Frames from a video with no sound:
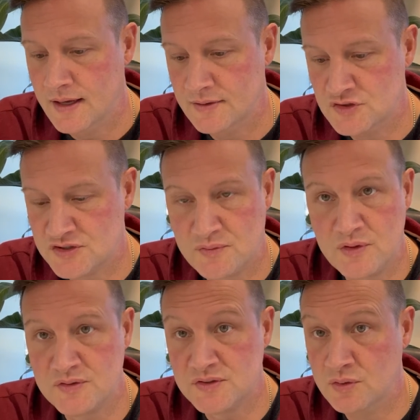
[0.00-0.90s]
Just for
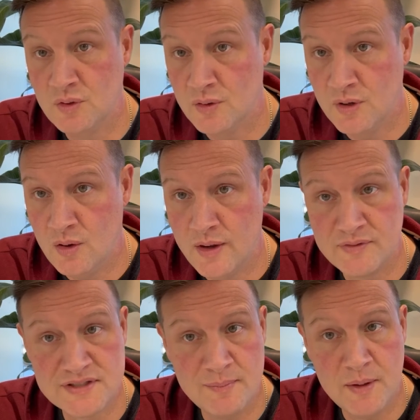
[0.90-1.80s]
those of you who don't know,
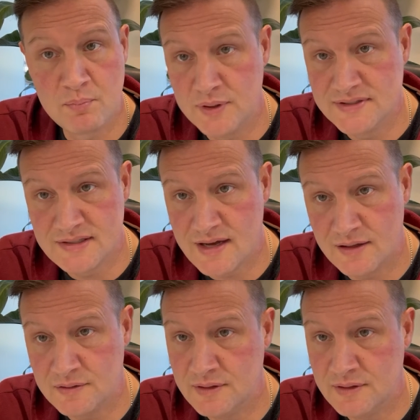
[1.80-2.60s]
every time they print a dollar,